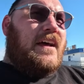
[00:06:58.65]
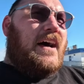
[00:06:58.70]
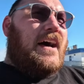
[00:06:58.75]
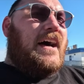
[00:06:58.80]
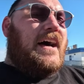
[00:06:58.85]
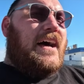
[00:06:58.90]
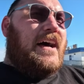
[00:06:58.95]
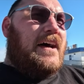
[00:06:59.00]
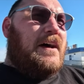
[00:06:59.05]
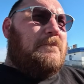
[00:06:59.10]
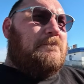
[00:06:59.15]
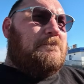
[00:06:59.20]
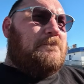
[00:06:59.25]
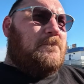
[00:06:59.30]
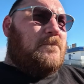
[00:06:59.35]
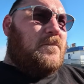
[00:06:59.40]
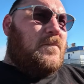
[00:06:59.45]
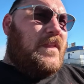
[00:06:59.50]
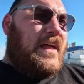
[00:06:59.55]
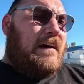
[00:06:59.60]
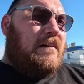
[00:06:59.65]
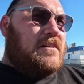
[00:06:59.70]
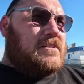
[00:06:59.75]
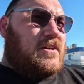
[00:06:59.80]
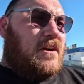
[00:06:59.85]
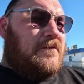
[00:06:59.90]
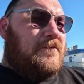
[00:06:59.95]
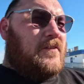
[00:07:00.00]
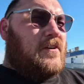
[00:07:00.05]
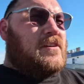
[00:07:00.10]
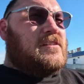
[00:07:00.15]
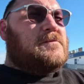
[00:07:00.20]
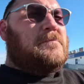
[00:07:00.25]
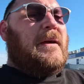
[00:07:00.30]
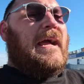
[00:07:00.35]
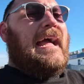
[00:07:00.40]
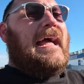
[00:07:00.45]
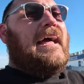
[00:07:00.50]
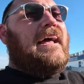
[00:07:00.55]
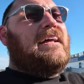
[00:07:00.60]
That was our first
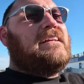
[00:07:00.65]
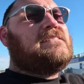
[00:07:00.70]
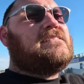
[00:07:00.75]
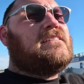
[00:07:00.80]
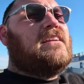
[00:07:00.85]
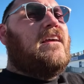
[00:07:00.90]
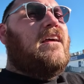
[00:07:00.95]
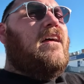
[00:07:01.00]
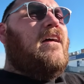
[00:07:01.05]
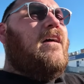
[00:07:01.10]
pass